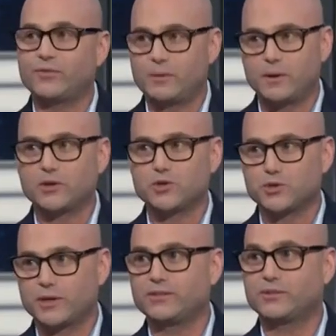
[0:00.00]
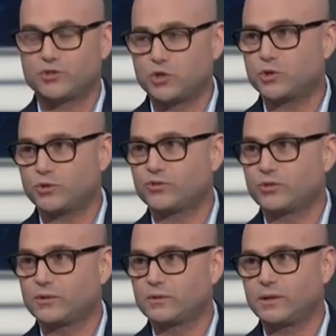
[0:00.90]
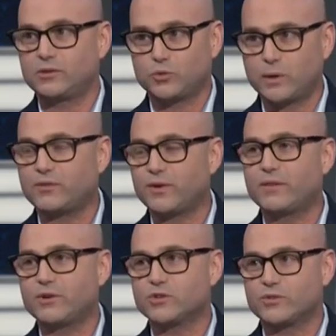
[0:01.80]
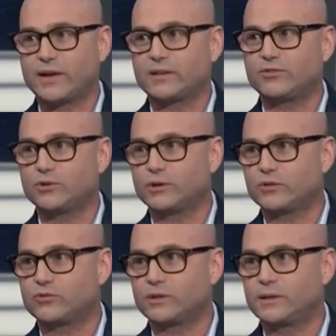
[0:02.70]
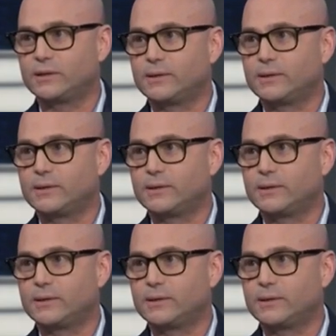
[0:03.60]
female shooters in 25 years of active shooter history.